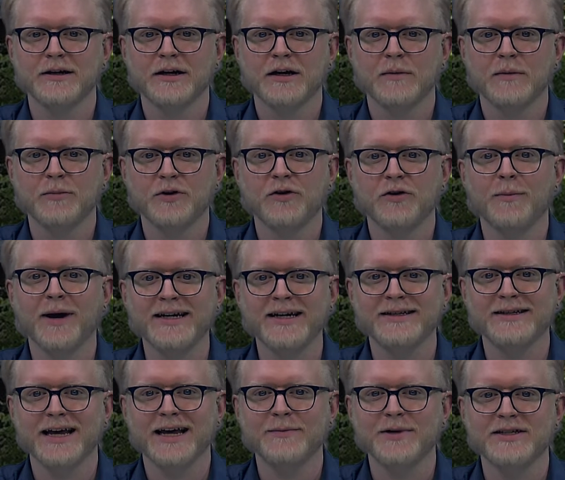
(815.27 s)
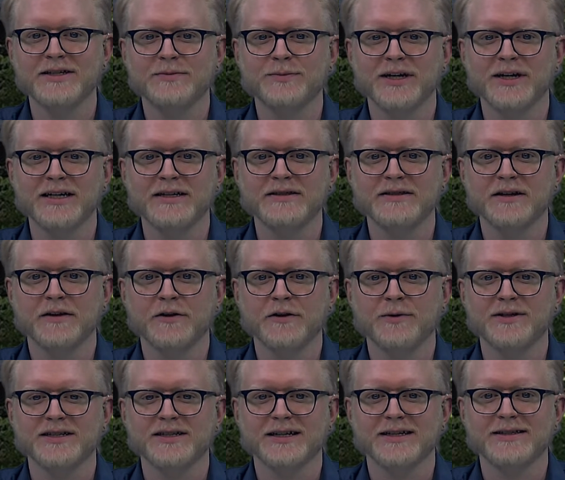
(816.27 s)
but reminded MSPs that there
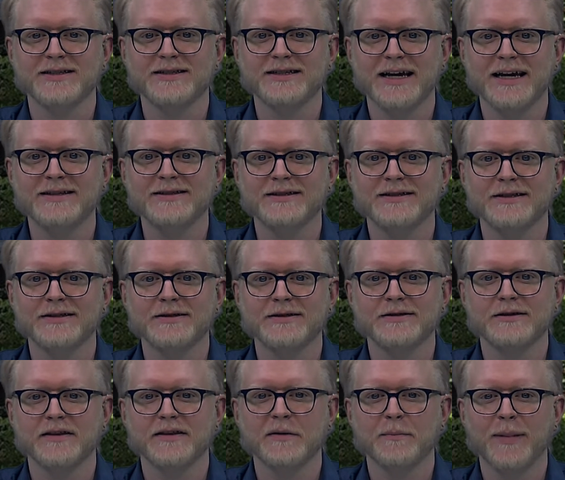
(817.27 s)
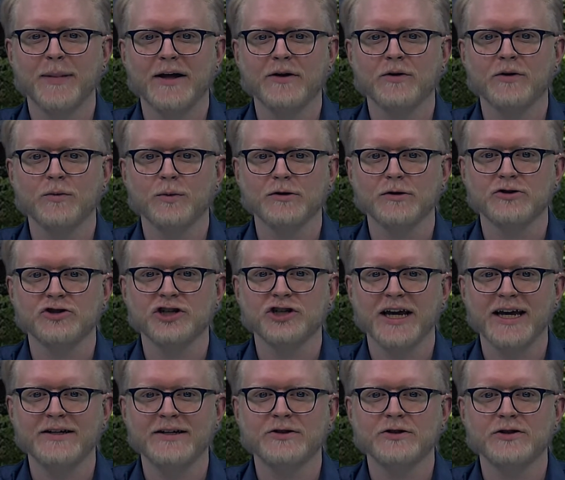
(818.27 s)
is a consensus that the bill will
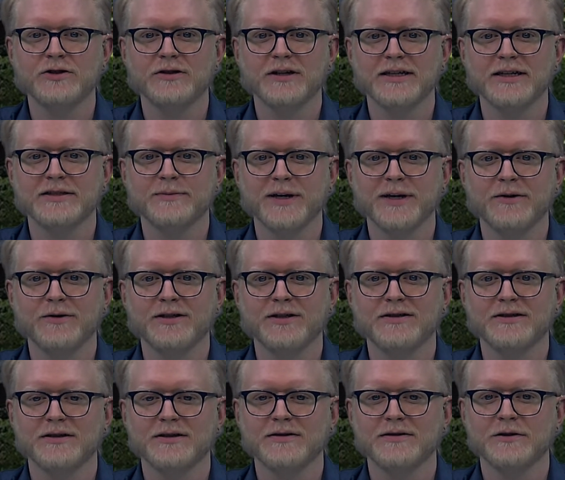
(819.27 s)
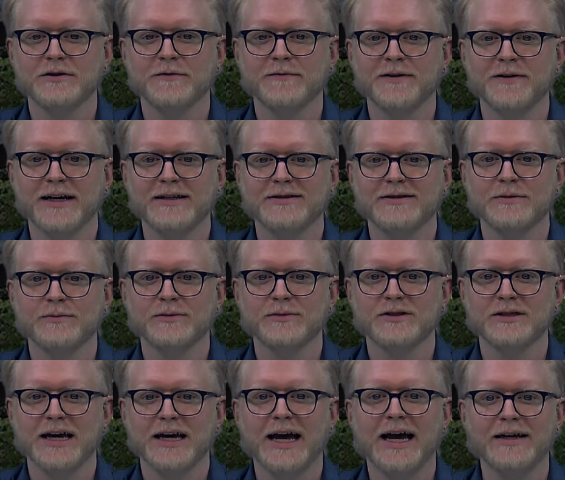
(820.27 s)
change the experiences of victims
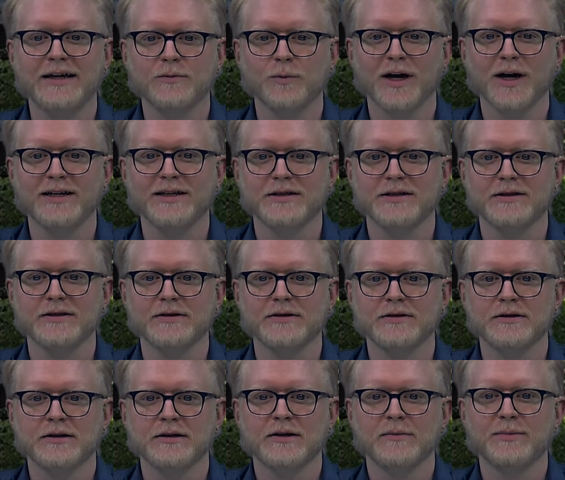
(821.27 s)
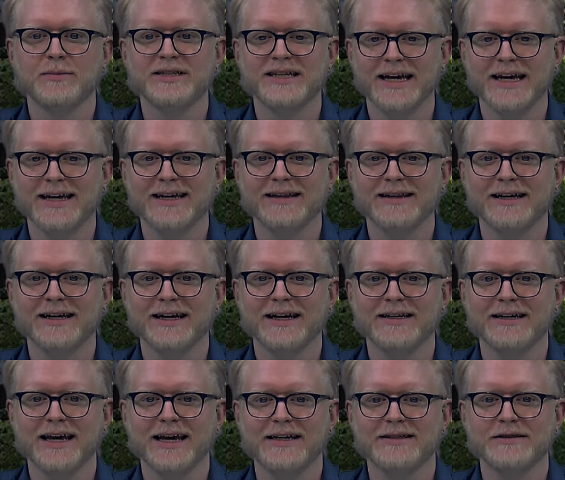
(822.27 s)
and witnesses, particularly in
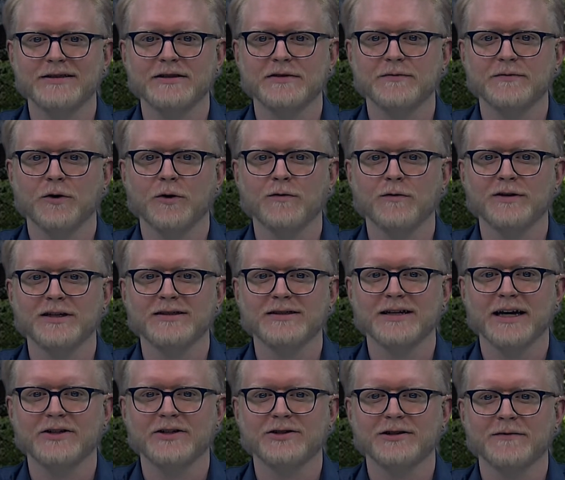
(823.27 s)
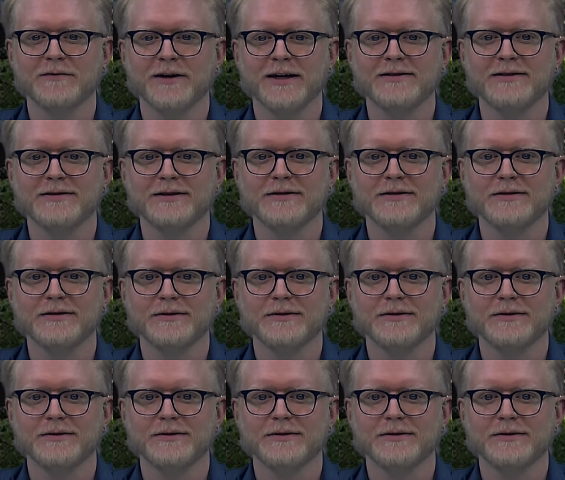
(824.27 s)
cases involving sexual offences.